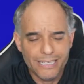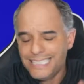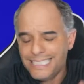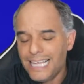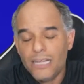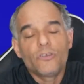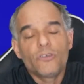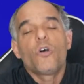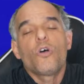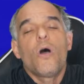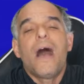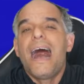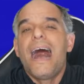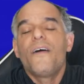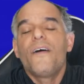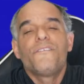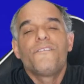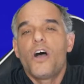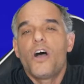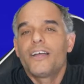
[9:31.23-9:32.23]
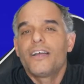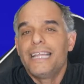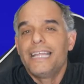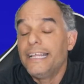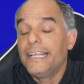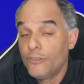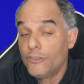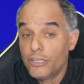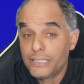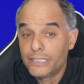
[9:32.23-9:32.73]
I don't know how far they
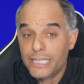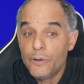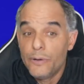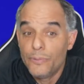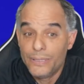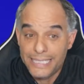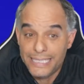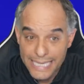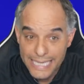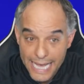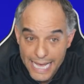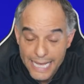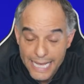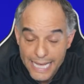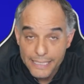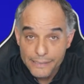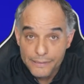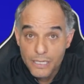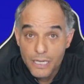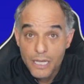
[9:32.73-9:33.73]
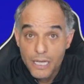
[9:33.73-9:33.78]
thought they would get,